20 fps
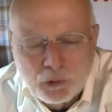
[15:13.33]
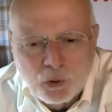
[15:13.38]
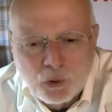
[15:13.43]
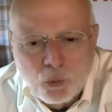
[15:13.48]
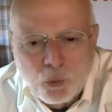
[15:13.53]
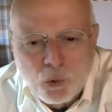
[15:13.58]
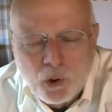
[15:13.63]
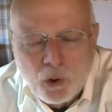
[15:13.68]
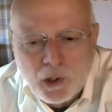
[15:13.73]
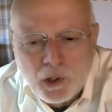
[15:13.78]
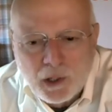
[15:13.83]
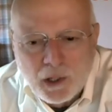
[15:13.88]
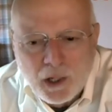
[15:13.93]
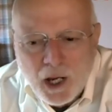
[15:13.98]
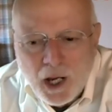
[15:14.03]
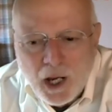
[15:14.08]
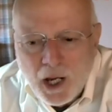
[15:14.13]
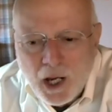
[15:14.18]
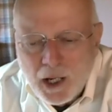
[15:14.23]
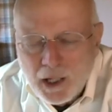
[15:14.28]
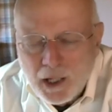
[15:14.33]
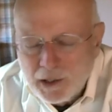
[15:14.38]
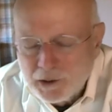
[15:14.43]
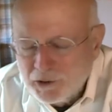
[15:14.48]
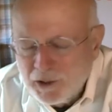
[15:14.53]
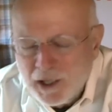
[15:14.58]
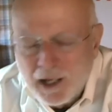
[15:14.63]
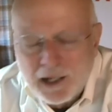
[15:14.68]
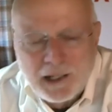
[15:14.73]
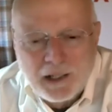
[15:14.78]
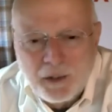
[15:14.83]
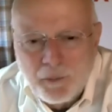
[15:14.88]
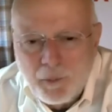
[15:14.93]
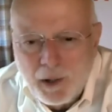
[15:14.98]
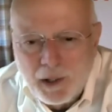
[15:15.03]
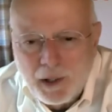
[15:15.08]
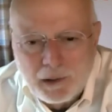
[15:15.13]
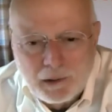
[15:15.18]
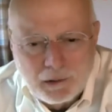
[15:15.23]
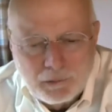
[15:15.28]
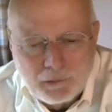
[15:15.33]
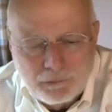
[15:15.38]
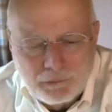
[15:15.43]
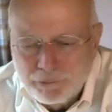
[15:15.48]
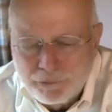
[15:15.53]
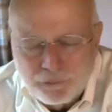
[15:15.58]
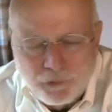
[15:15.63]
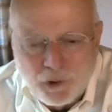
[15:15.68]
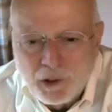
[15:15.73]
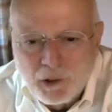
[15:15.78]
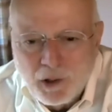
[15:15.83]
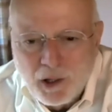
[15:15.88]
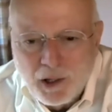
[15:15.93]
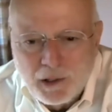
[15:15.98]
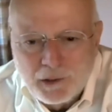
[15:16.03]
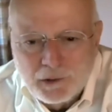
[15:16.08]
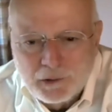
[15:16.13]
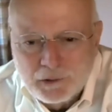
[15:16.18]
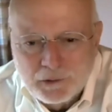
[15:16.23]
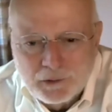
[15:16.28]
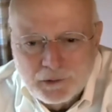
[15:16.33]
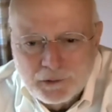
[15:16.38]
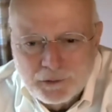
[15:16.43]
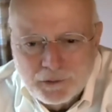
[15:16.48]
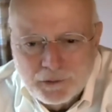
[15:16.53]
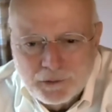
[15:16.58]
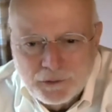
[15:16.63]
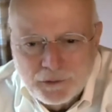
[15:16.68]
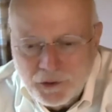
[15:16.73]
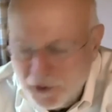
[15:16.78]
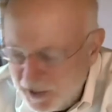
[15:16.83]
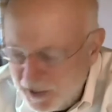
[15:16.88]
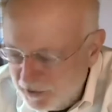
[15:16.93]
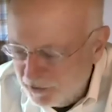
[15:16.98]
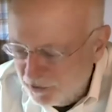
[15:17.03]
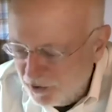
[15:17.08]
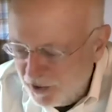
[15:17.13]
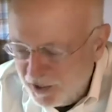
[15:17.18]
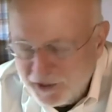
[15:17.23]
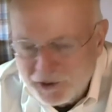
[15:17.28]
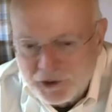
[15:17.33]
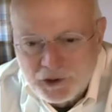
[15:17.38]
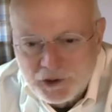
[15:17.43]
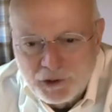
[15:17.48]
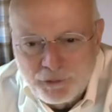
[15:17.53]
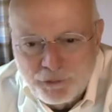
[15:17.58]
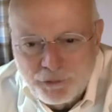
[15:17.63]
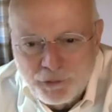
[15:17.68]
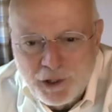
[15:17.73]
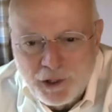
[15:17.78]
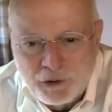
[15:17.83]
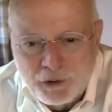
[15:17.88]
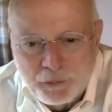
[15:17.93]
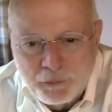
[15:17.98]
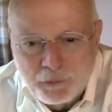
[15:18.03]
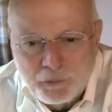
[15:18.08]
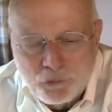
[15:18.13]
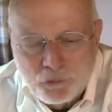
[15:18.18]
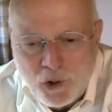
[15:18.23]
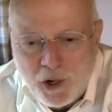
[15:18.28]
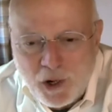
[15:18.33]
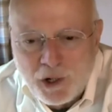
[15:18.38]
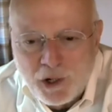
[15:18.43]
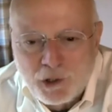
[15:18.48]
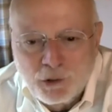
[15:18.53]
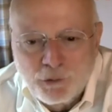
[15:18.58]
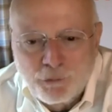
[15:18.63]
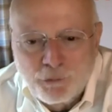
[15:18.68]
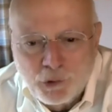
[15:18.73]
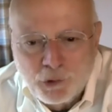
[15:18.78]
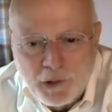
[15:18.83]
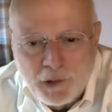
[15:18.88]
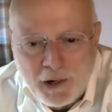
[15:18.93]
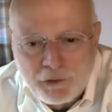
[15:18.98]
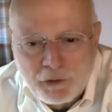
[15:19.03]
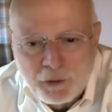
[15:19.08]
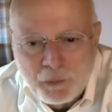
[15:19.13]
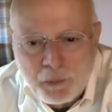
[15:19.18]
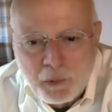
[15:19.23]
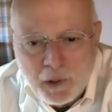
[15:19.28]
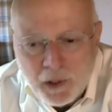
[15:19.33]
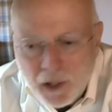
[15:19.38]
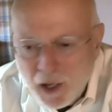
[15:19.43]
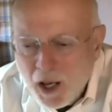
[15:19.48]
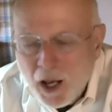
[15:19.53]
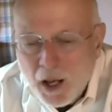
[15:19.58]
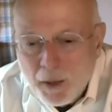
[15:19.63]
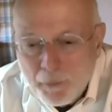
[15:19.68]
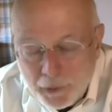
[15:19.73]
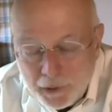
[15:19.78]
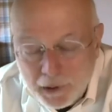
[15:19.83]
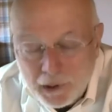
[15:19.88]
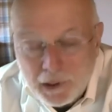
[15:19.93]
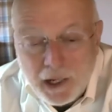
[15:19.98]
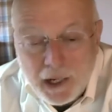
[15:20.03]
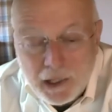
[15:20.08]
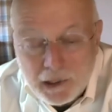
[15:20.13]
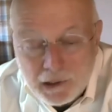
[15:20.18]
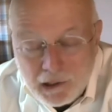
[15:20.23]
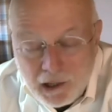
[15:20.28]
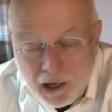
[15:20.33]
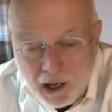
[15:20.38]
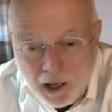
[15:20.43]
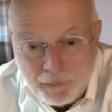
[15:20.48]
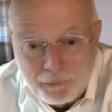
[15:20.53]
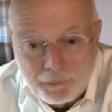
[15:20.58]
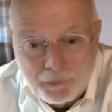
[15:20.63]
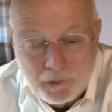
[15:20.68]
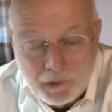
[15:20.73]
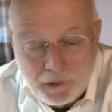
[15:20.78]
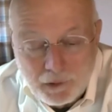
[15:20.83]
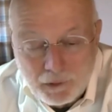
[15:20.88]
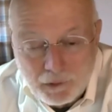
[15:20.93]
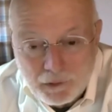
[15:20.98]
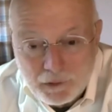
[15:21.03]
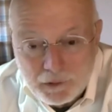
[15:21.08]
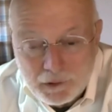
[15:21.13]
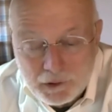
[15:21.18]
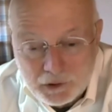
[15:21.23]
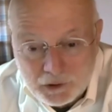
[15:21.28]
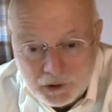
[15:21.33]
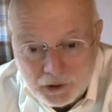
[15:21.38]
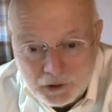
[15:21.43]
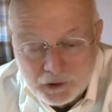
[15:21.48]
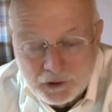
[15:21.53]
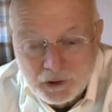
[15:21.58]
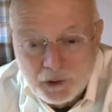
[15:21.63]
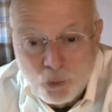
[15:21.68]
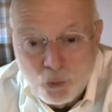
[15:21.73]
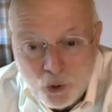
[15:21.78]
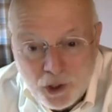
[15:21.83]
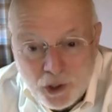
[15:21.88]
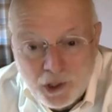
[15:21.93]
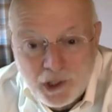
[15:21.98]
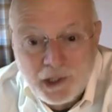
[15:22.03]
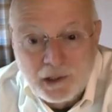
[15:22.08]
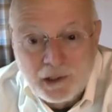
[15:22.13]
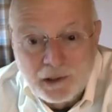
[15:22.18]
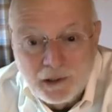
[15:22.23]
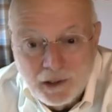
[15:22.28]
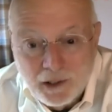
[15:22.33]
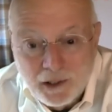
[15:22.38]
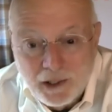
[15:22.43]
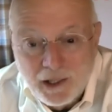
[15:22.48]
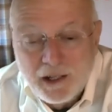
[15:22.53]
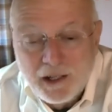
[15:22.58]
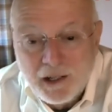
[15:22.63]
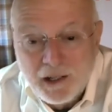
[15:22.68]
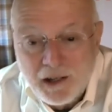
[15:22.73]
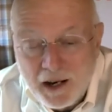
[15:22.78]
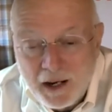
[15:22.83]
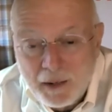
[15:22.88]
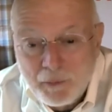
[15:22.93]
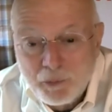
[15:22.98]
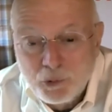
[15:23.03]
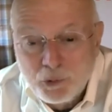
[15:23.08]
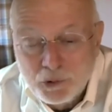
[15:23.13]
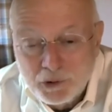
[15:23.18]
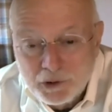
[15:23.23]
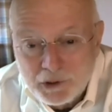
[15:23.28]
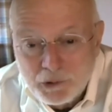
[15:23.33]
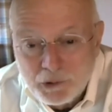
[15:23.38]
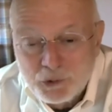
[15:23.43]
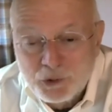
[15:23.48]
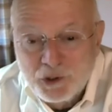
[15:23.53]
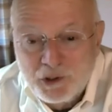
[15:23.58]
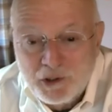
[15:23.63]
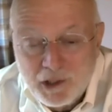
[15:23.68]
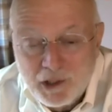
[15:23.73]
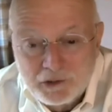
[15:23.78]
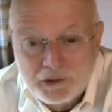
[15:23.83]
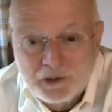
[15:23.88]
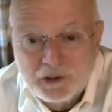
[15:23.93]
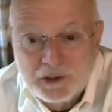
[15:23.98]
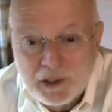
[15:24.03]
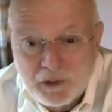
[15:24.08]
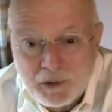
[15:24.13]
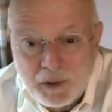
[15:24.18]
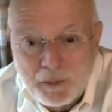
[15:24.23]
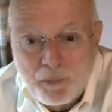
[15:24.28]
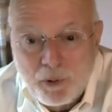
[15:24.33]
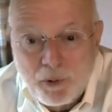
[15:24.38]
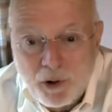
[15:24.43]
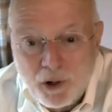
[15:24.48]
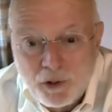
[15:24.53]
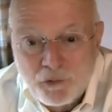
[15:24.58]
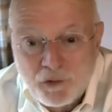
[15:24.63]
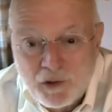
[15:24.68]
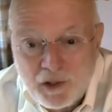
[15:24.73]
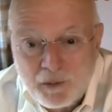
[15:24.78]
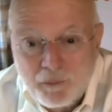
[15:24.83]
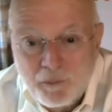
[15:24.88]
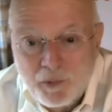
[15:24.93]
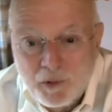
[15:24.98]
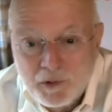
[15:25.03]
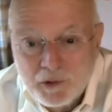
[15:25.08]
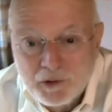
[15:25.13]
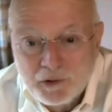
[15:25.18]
to work is not going to make the front line, you know, headlines in the philanthropy chronicle of philanthropy, but it kept the system working. It enabled, it was a necessary part of keeping the